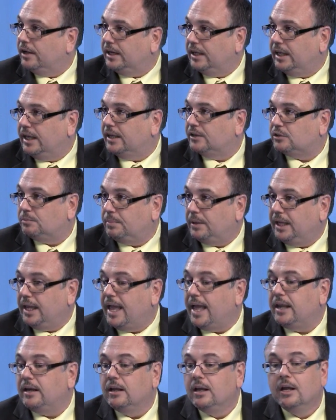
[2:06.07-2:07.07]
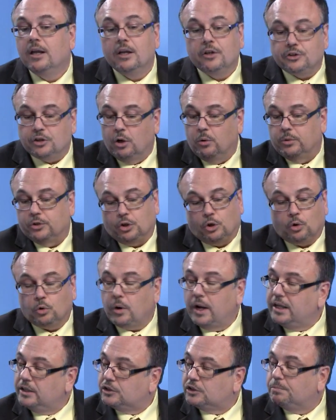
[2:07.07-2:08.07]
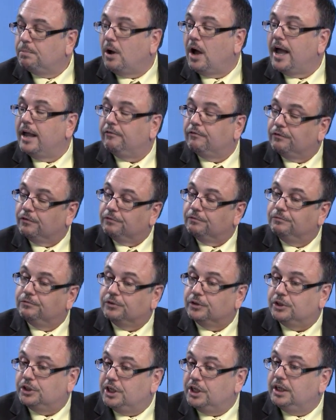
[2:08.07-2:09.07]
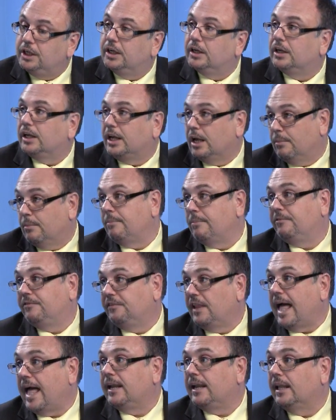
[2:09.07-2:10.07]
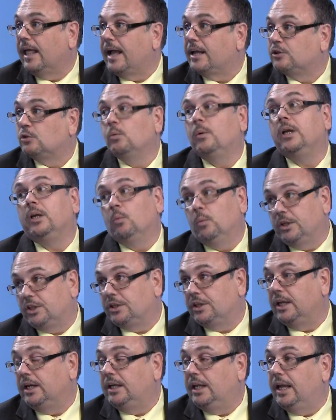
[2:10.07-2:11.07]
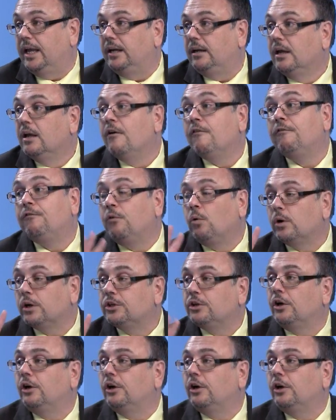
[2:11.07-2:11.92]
on ESPN. So it was a great spot for Virginia to come up flat last week, which they did. Four